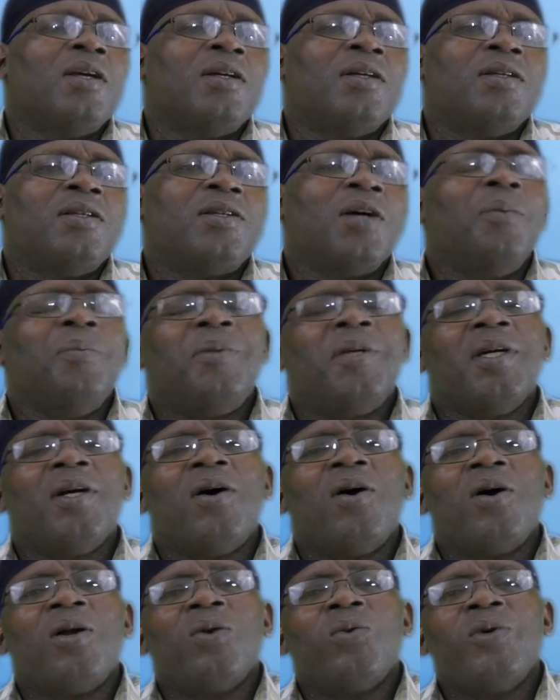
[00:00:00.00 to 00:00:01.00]
Something I
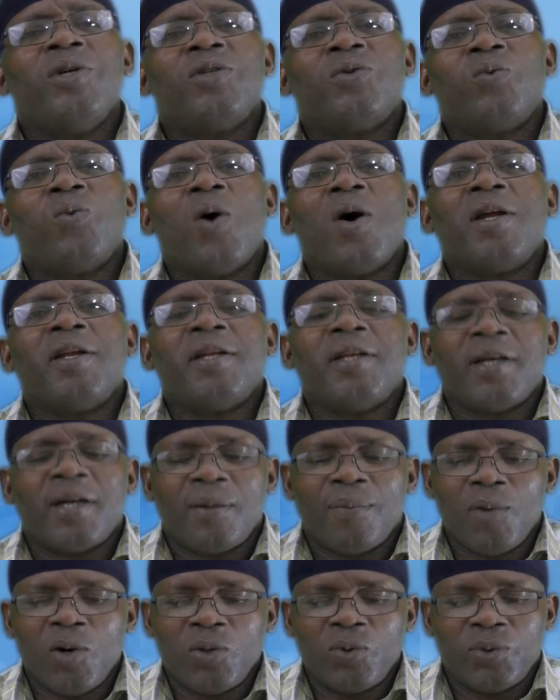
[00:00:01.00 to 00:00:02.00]
always wonder
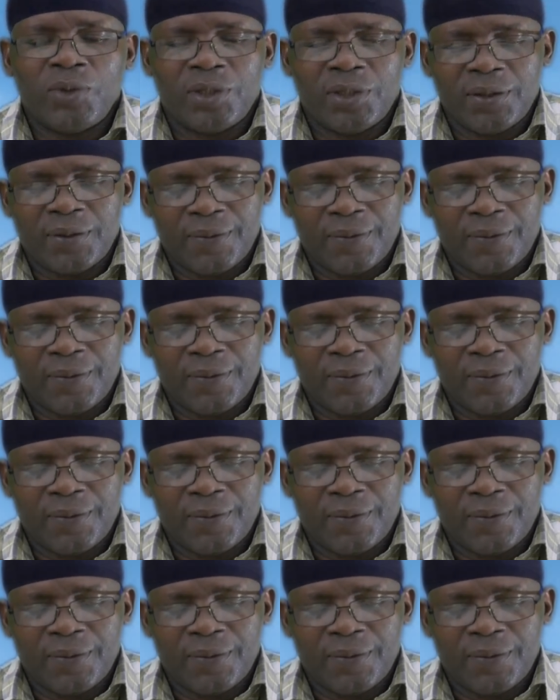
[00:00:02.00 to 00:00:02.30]
about.